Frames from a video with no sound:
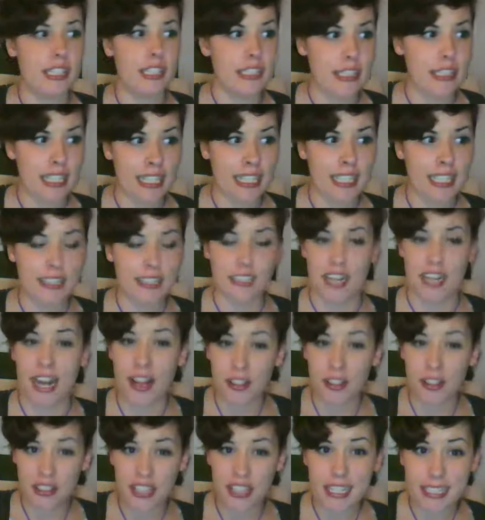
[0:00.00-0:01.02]
leading their
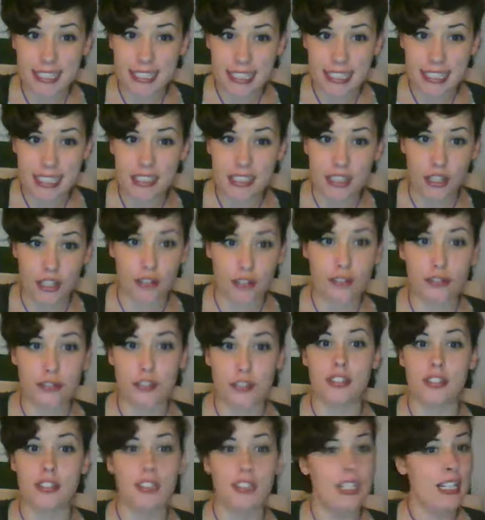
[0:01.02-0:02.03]
healthy, clean
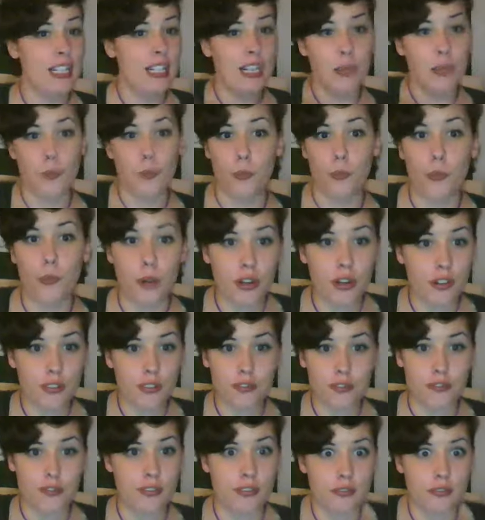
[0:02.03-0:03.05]
culture
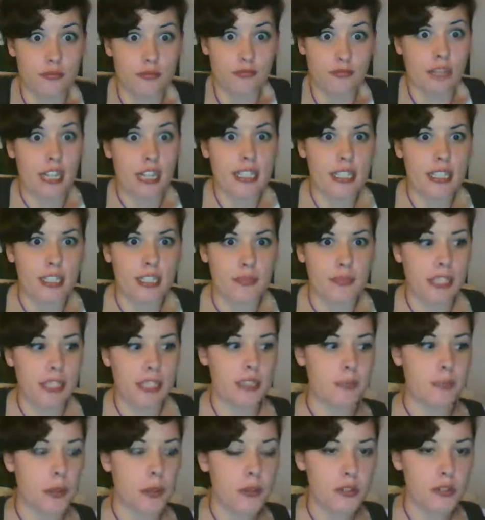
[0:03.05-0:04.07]
weren't ready to be
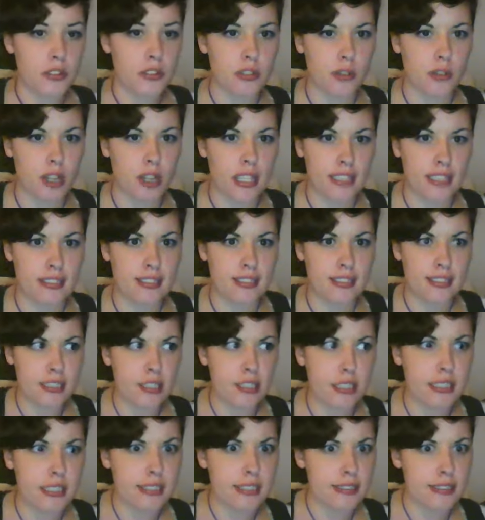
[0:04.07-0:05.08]
exposed to all these
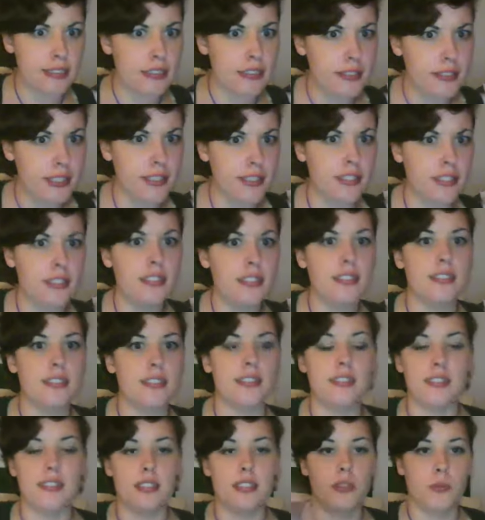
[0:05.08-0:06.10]
serious, serious
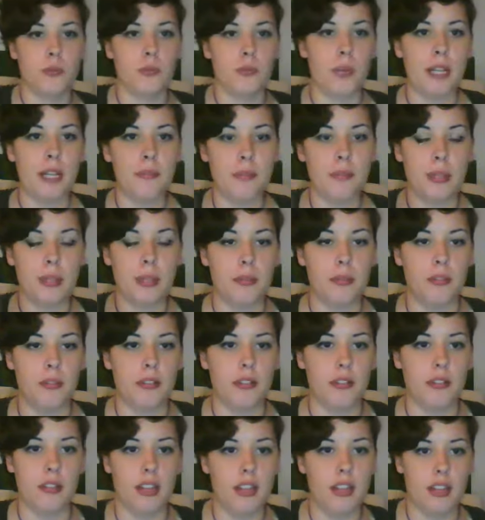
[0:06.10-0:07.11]
illnesses that the white
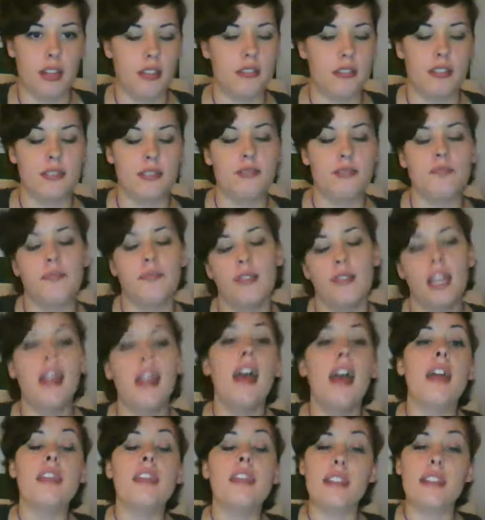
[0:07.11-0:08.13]
people,
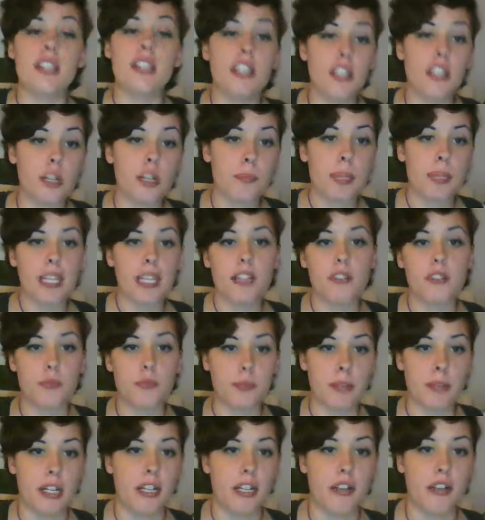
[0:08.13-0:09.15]
that the Europeans were
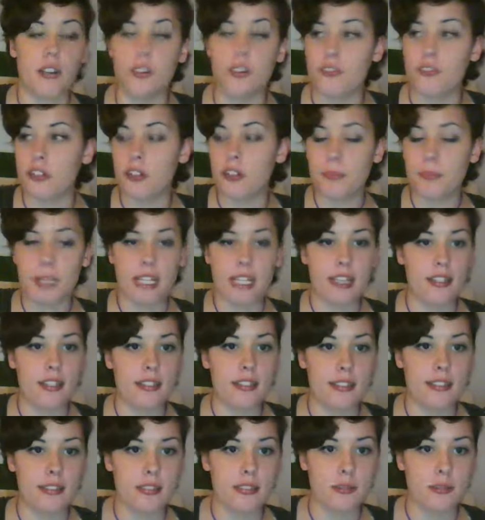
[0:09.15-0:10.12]
bringing over because,